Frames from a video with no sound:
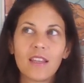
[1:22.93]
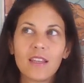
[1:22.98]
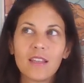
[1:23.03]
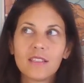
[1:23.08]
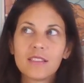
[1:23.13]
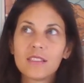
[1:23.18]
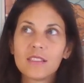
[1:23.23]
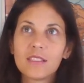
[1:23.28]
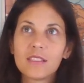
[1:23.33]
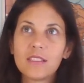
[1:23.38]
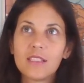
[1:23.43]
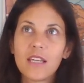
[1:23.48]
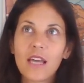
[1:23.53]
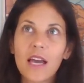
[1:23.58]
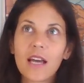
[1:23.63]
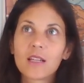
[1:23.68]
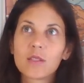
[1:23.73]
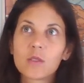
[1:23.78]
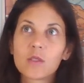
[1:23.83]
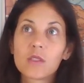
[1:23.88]
This is the
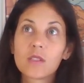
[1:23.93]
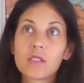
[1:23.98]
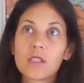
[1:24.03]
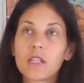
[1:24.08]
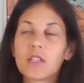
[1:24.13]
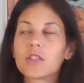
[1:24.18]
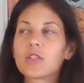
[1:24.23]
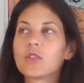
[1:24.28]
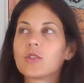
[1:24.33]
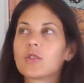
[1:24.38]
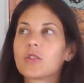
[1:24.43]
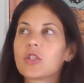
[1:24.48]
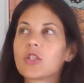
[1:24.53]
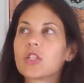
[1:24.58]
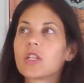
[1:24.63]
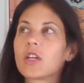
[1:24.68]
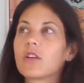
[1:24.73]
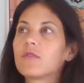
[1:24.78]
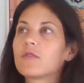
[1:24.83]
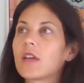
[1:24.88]
existential
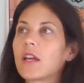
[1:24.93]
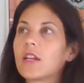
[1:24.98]
shift.